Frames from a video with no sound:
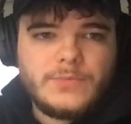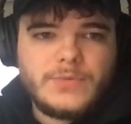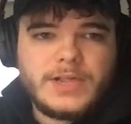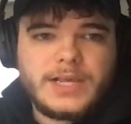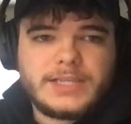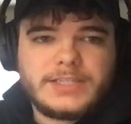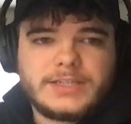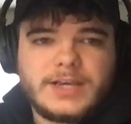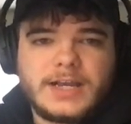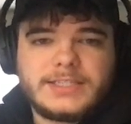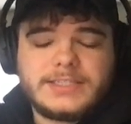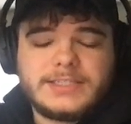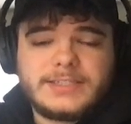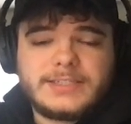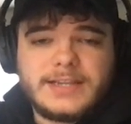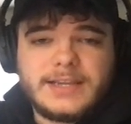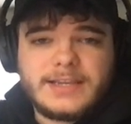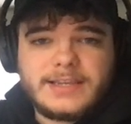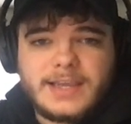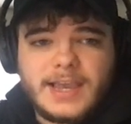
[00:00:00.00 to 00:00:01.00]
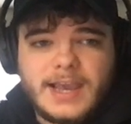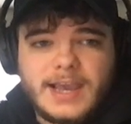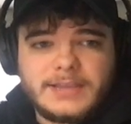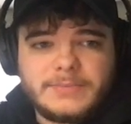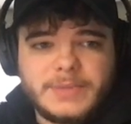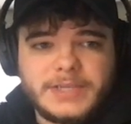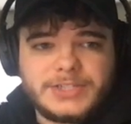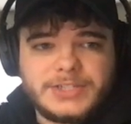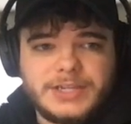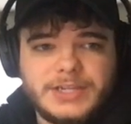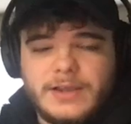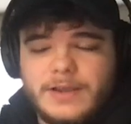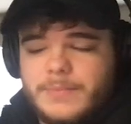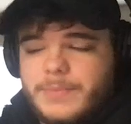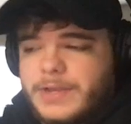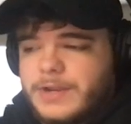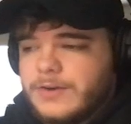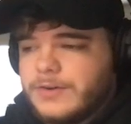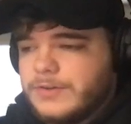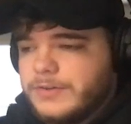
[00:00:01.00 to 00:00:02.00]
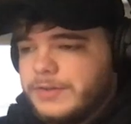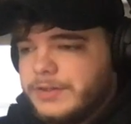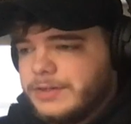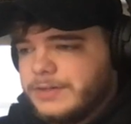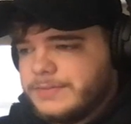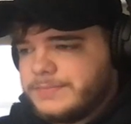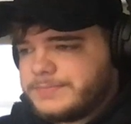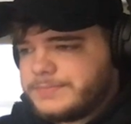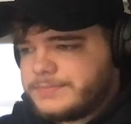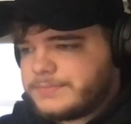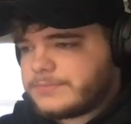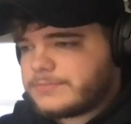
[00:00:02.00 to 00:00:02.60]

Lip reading: Be like Dotson today. Yeah, I mentioned it a bit earlier.